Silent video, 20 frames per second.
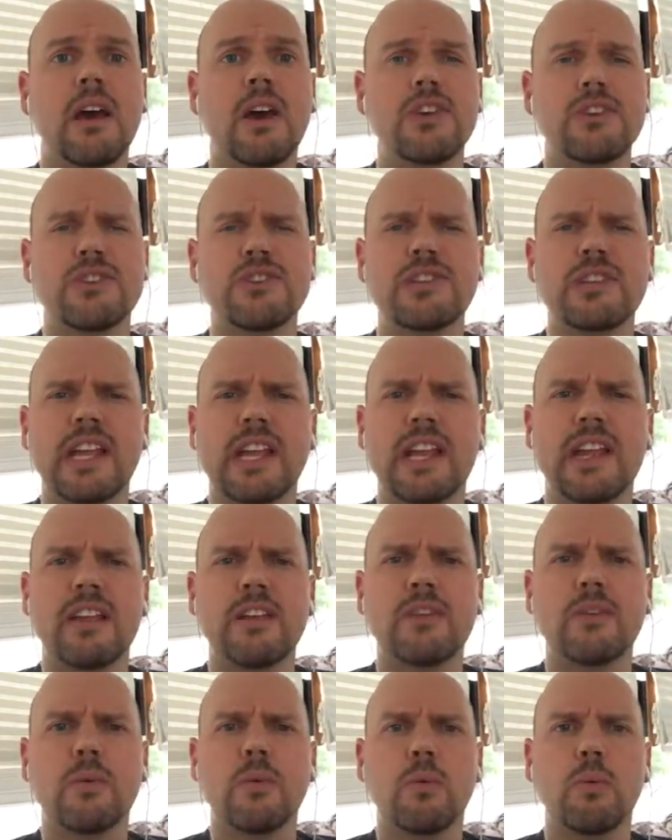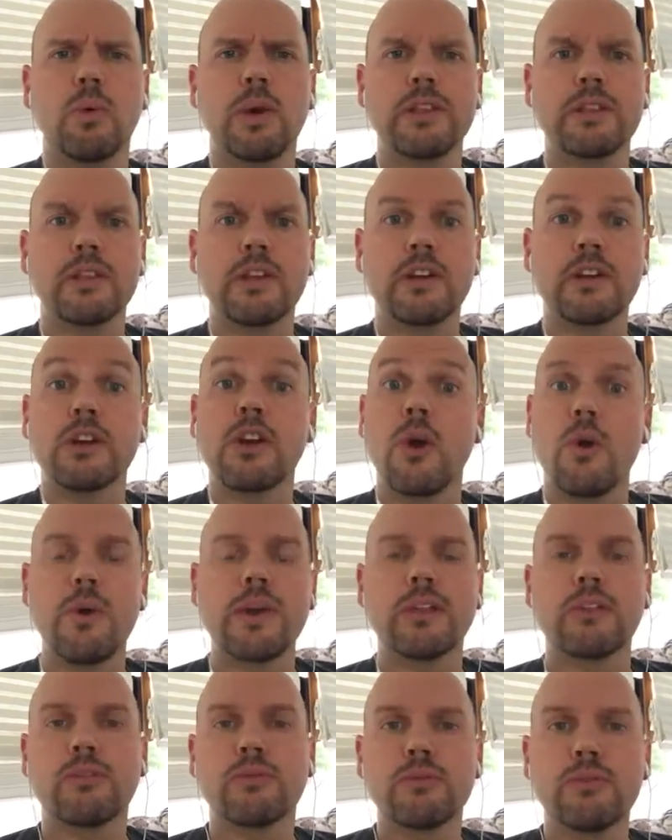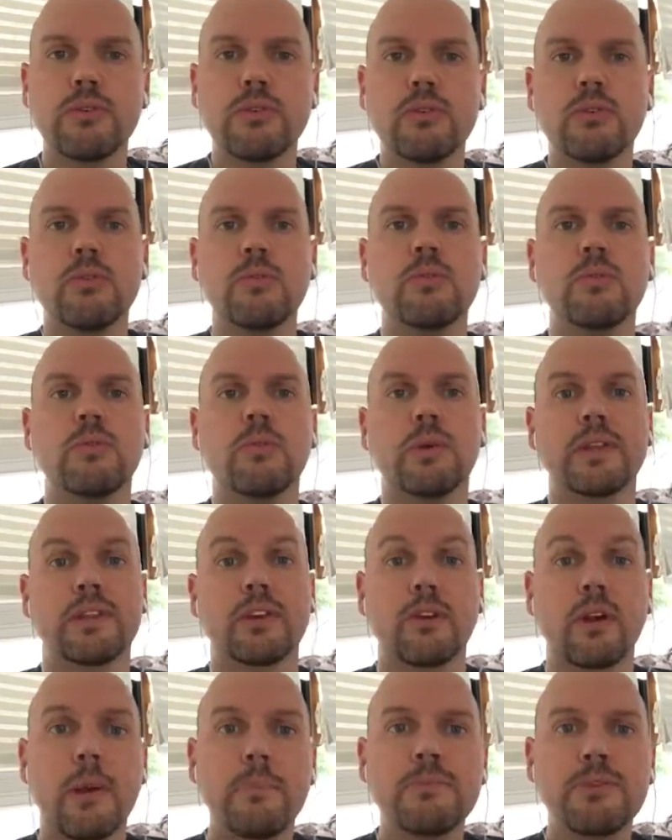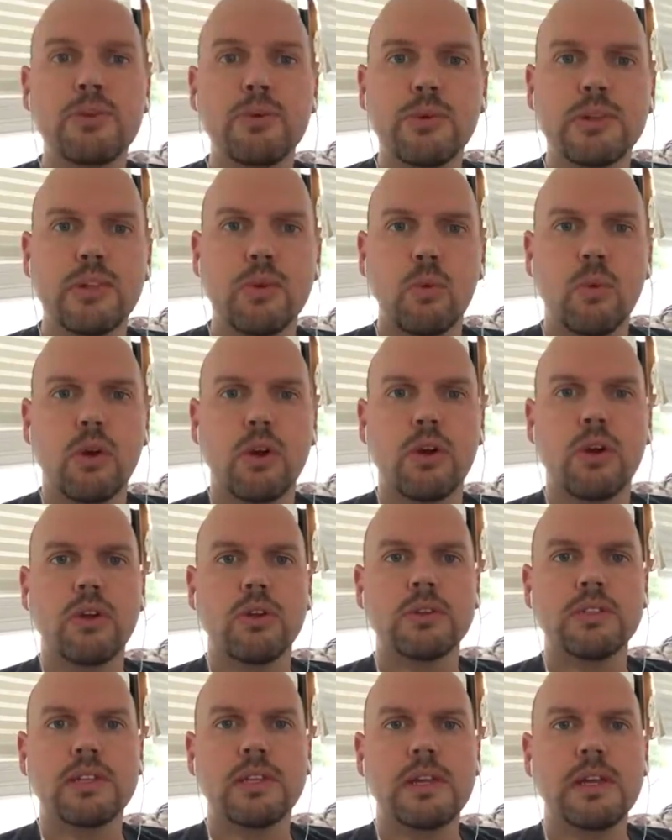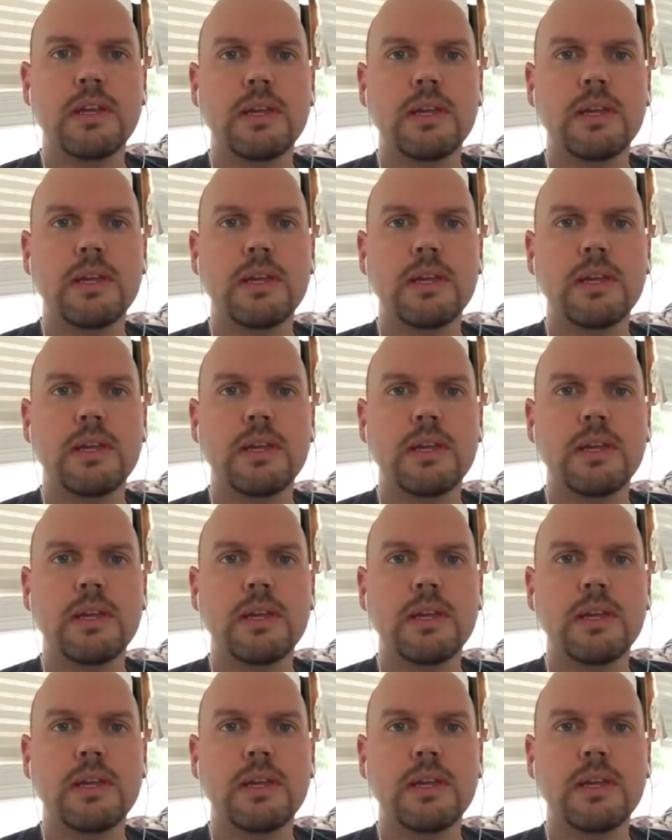understand what they're going through, what they're up to in the world.